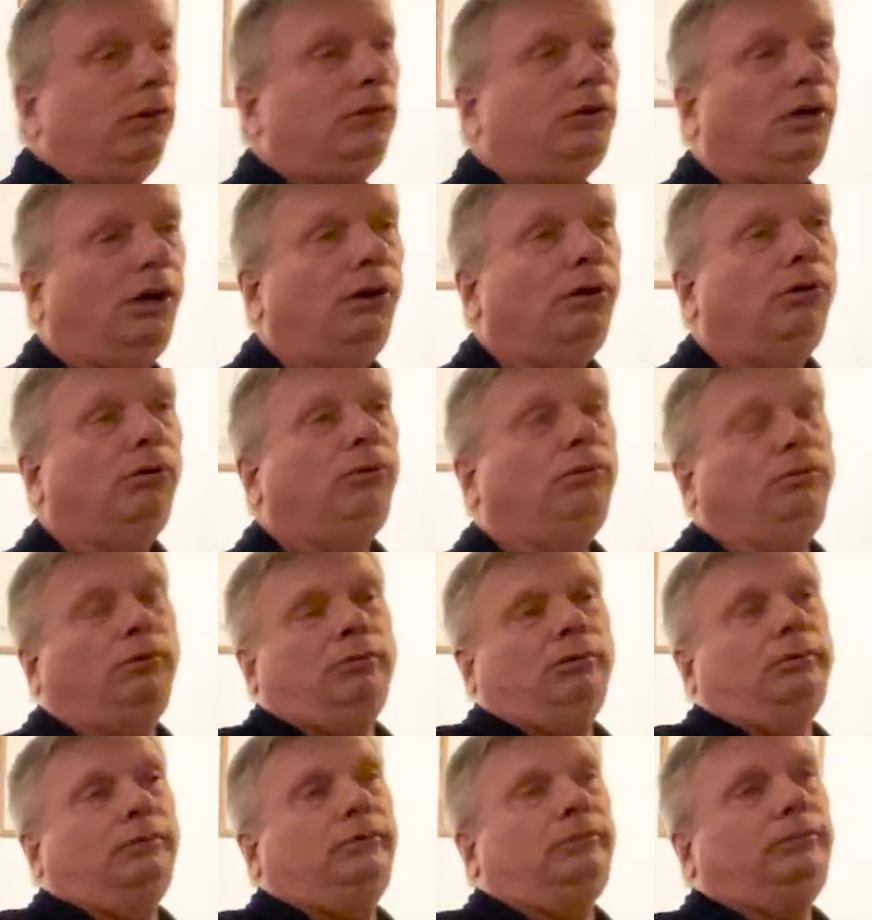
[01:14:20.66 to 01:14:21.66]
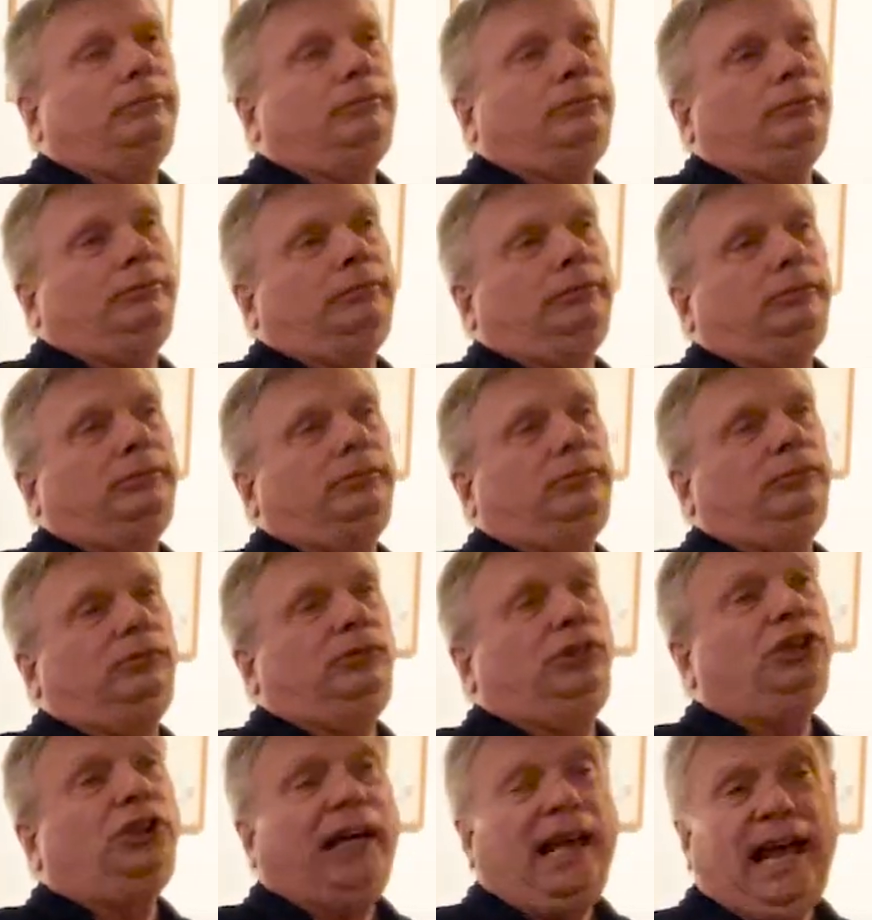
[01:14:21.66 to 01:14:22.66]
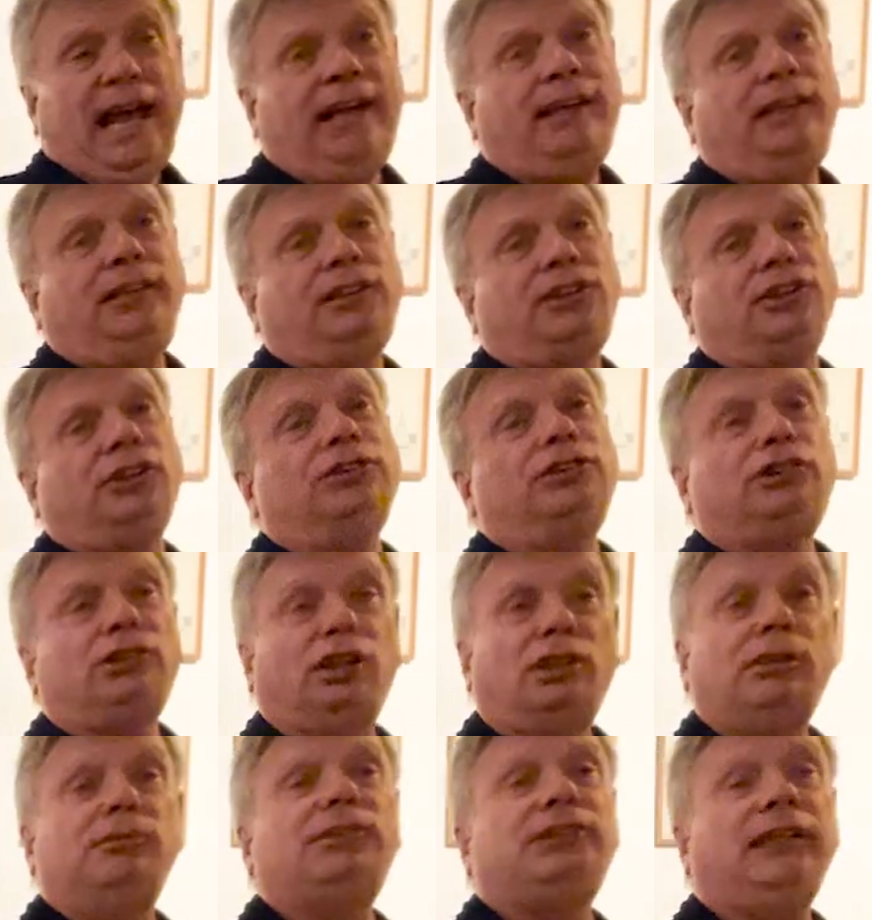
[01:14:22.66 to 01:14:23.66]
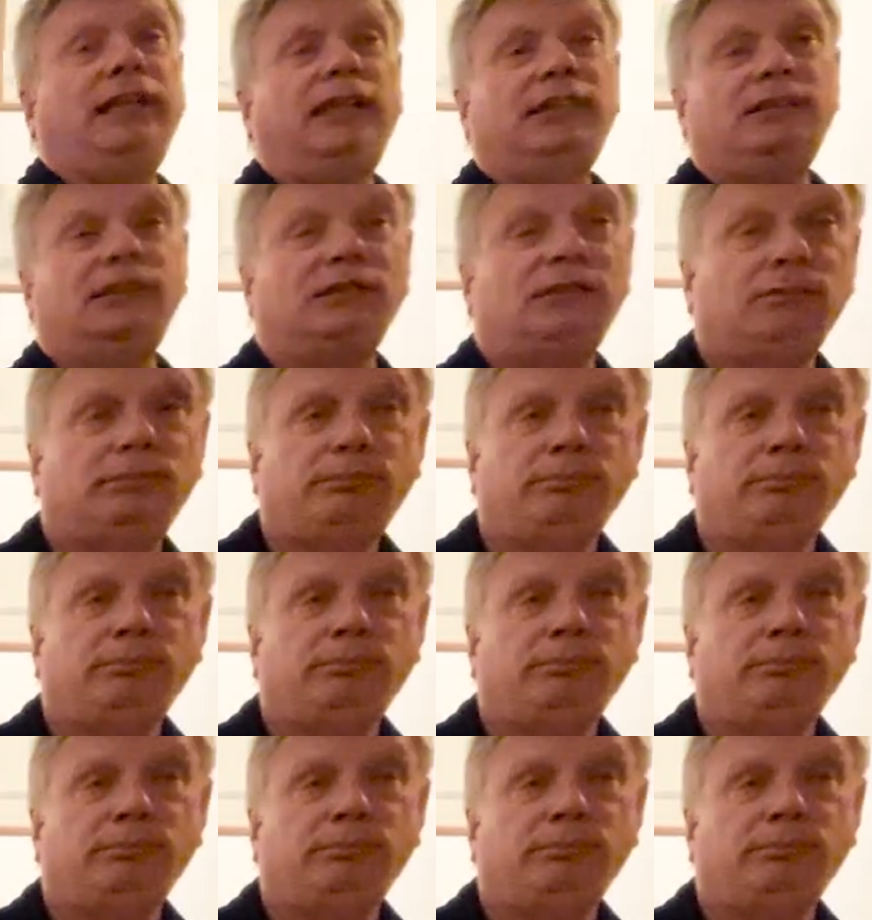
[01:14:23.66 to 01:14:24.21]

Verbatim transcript: so you can in certain circumstances,